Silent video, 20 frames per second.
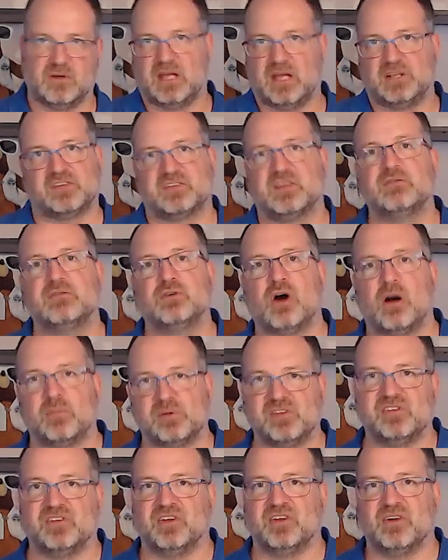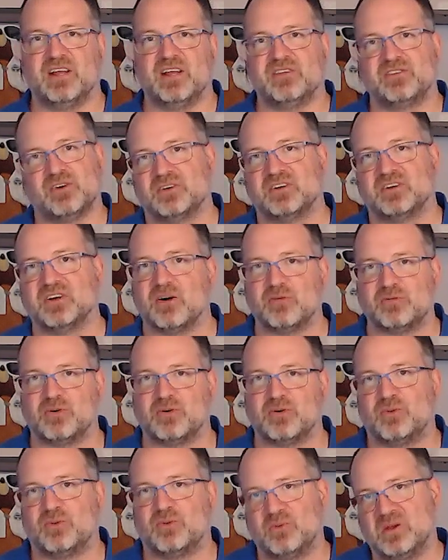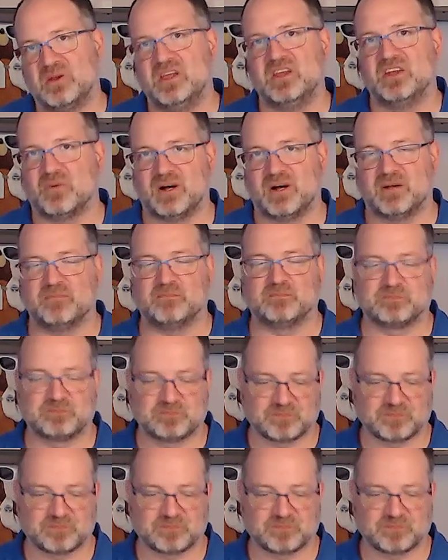I just give you options here, right? So go for either one.